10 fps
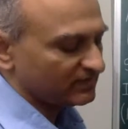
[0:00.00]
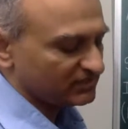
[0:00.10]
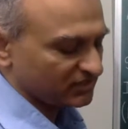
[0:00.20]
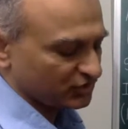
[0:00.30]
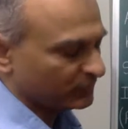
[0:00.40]

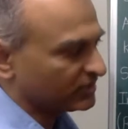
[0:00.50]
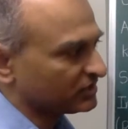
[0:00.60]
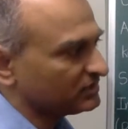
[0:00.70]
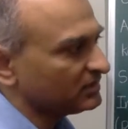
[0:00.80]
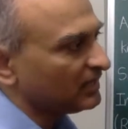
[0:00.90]

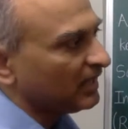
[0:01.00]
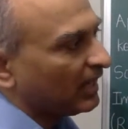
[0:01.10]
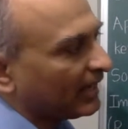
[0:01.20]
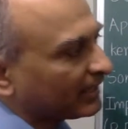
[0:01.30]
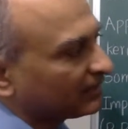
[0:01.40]
situation,
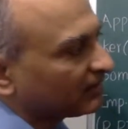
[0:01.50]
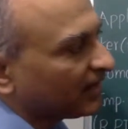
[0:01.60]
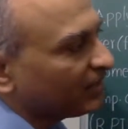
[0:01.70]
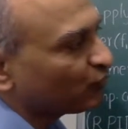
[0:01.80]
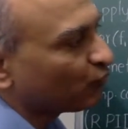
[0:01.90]
I can
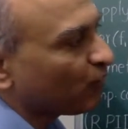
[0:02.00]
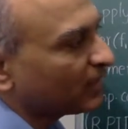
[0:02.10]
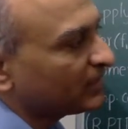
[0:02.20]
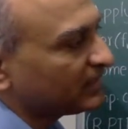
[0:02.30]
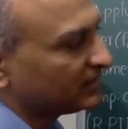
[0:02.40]
write
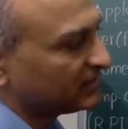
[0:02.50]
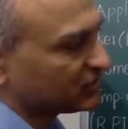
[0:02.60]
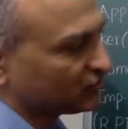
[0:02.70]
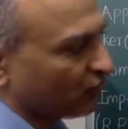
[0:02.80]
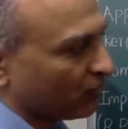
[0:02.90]
1 in this
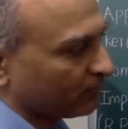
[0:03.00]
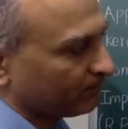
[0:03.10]
form,